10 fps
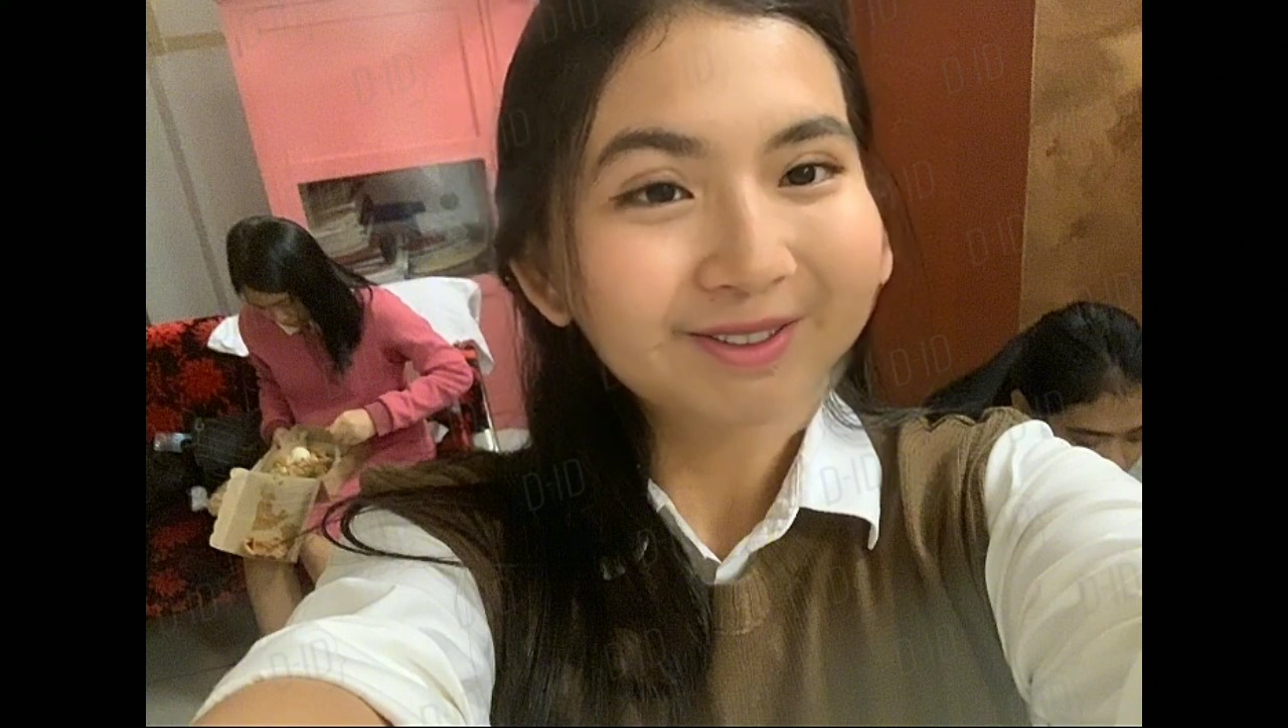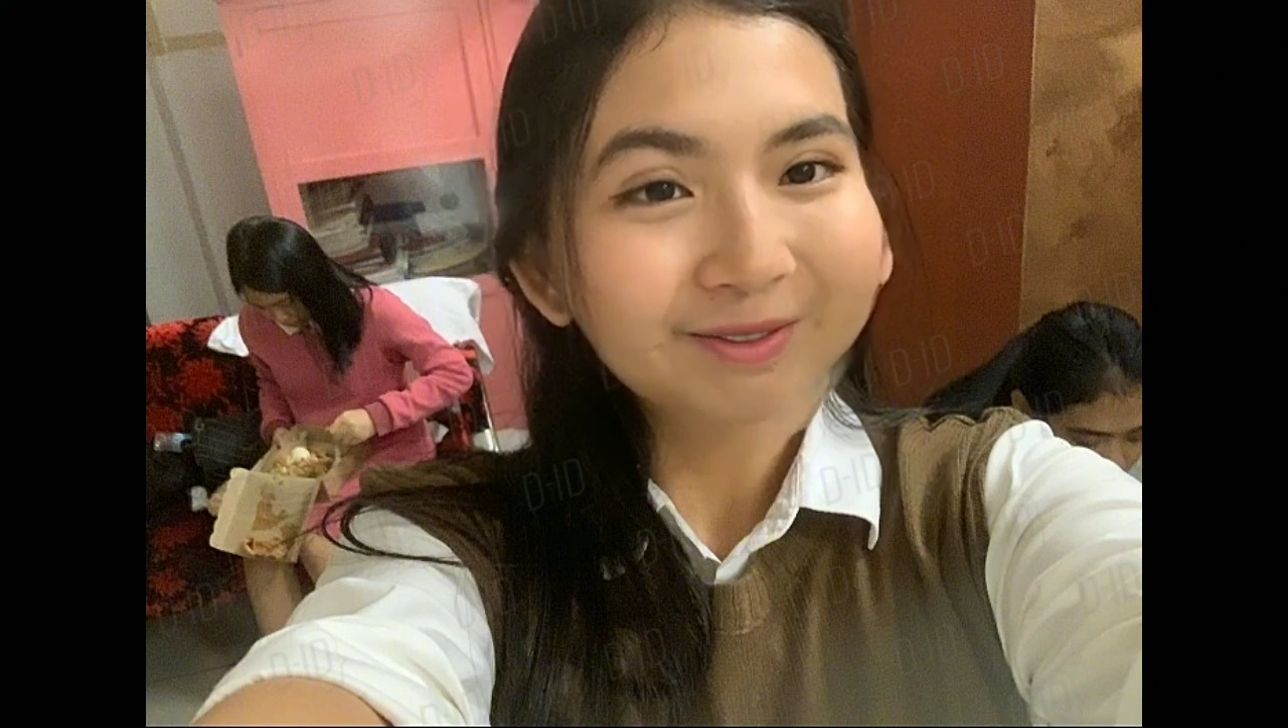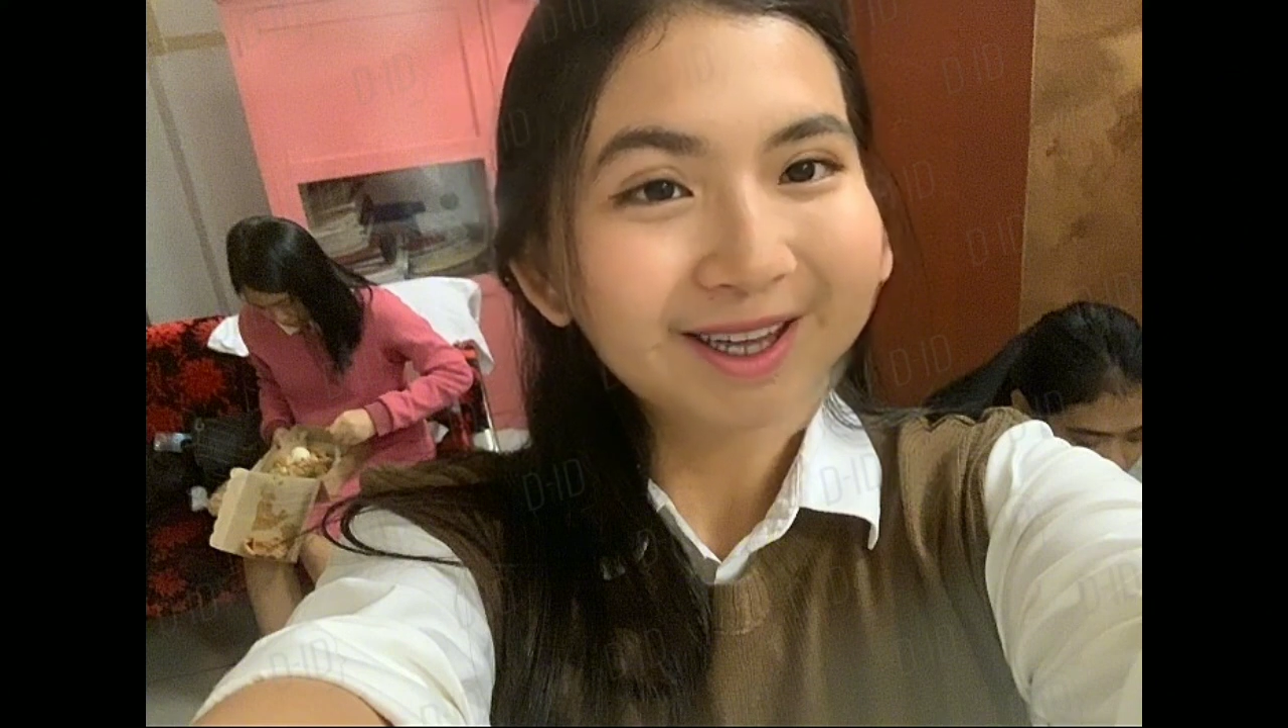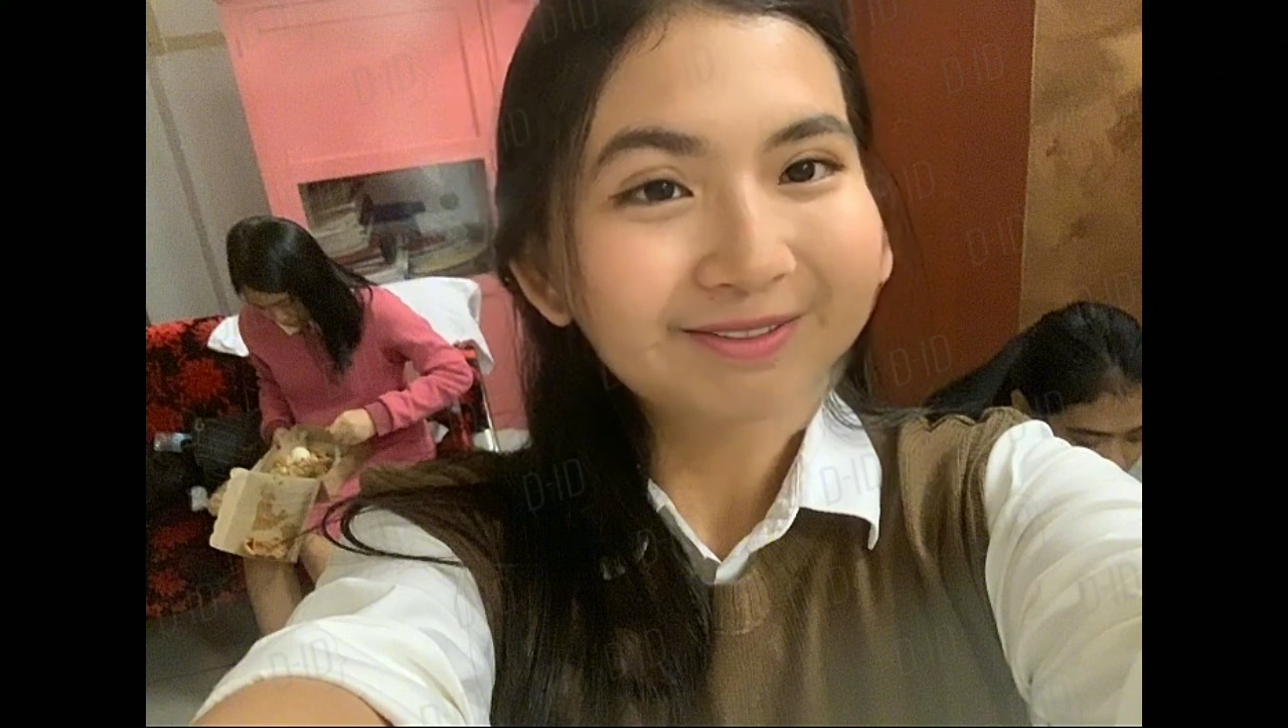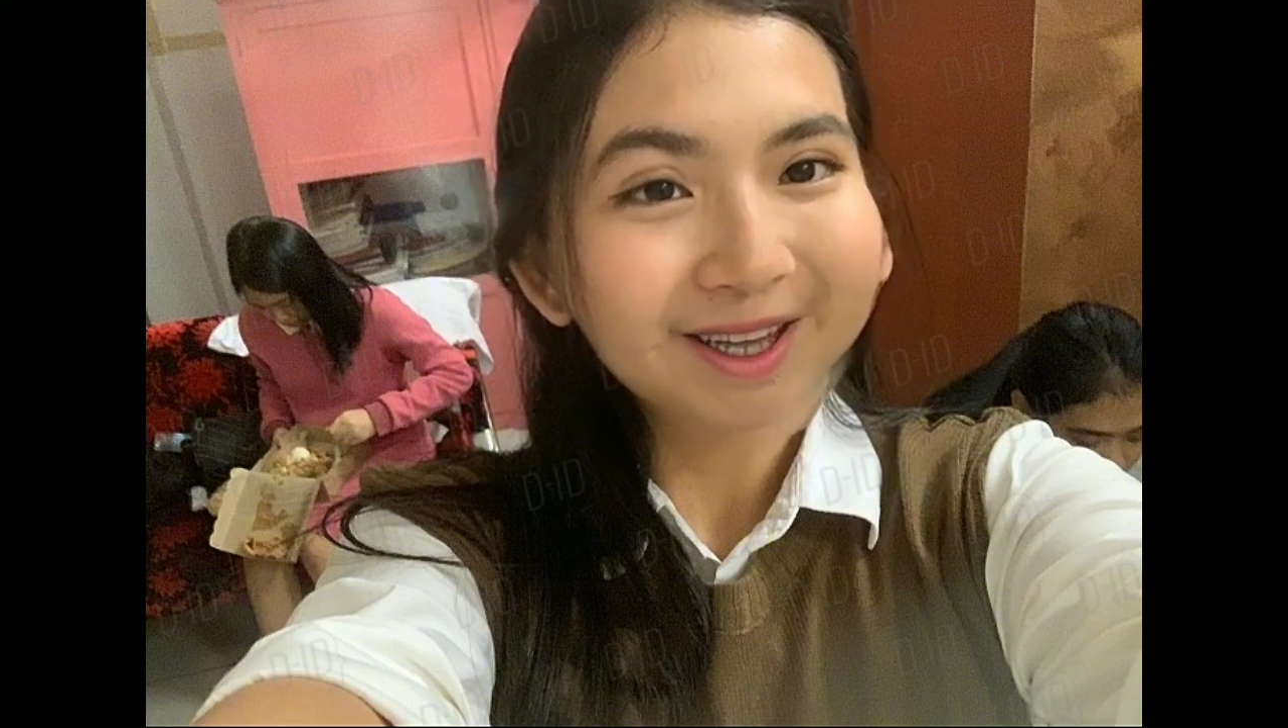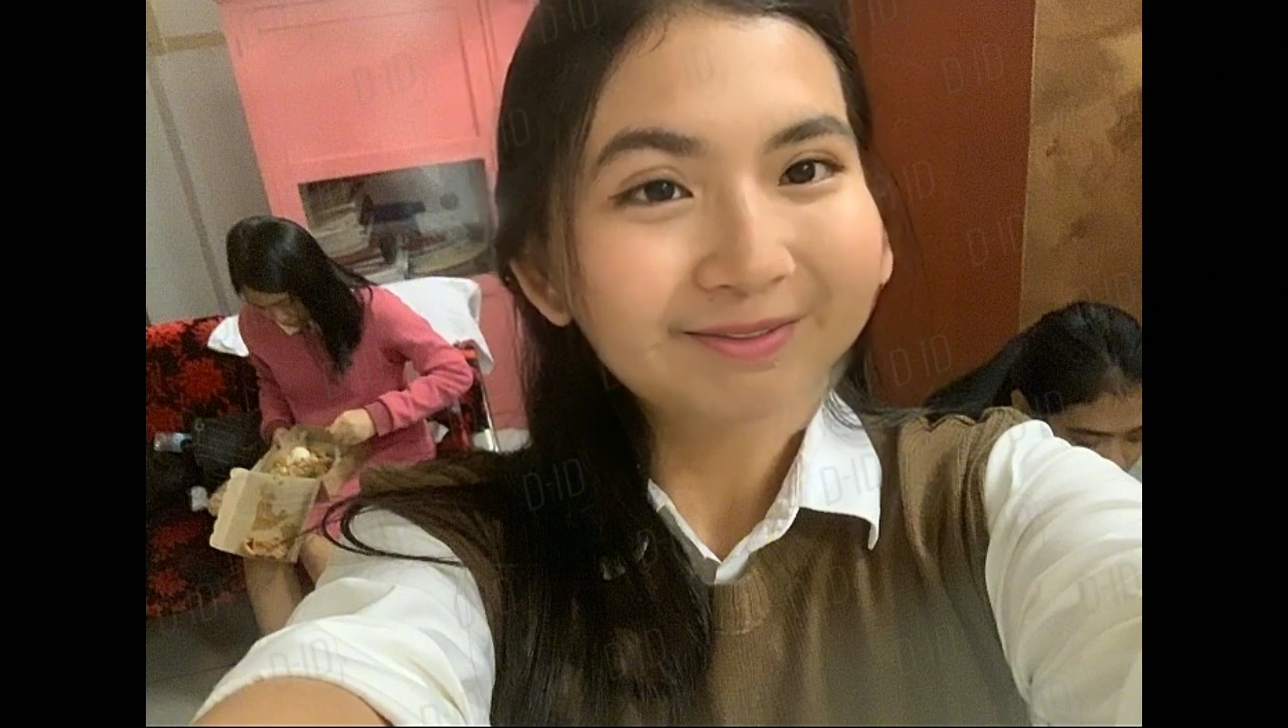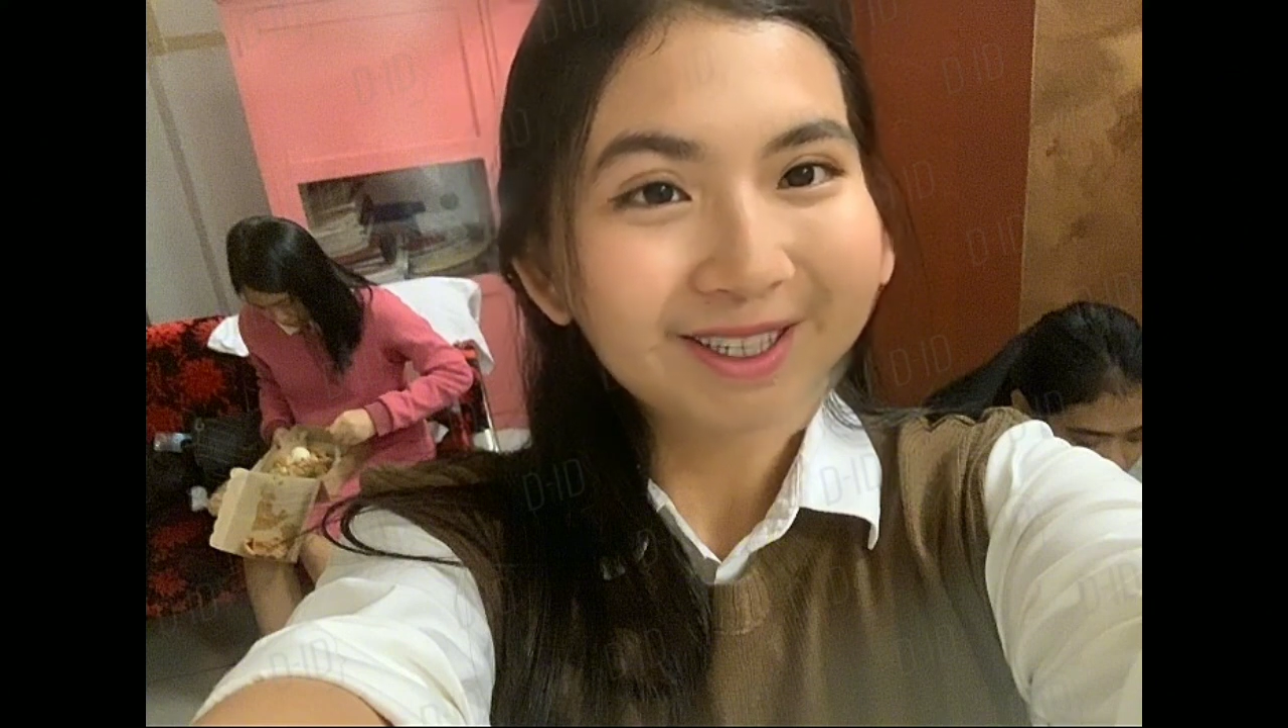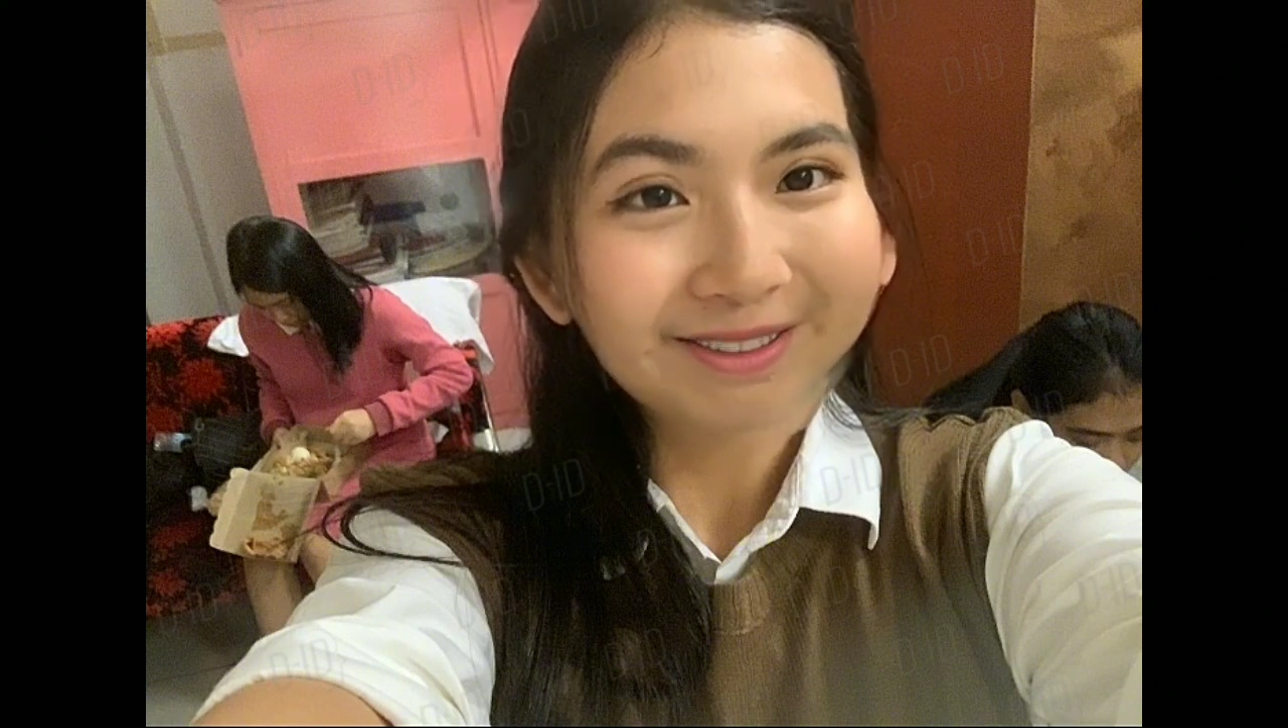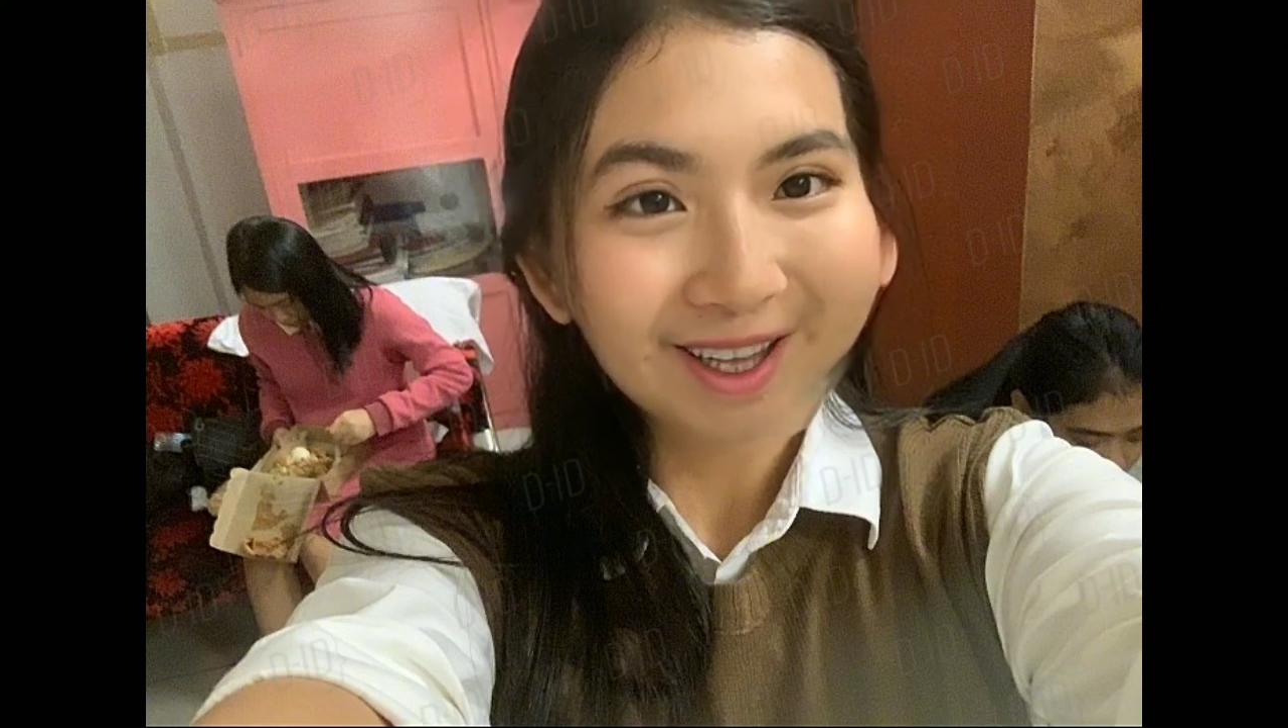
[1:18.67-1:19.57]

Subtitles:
graph coverings